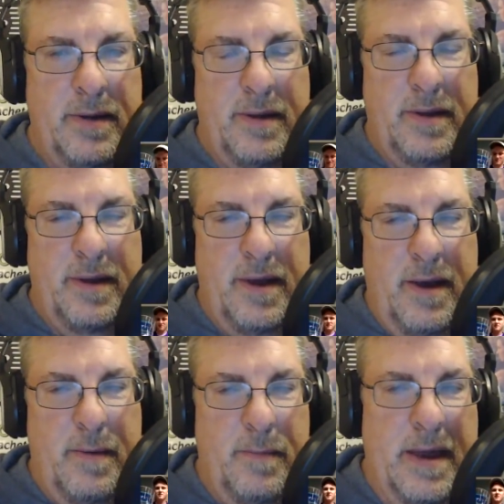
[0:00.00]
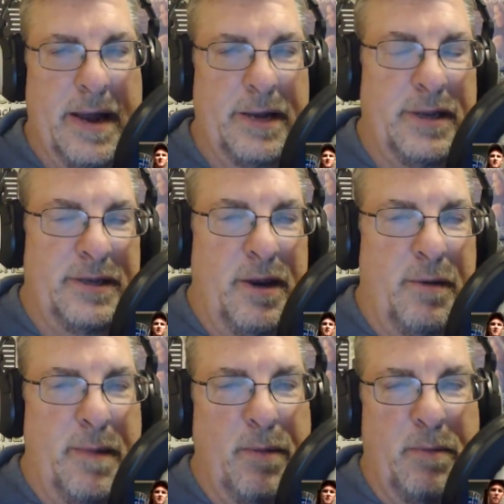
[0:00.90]
Yep. I got to see your
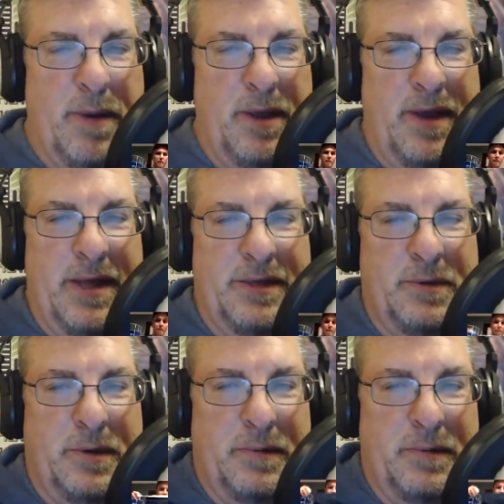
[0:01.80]
memorabilia. That's cool.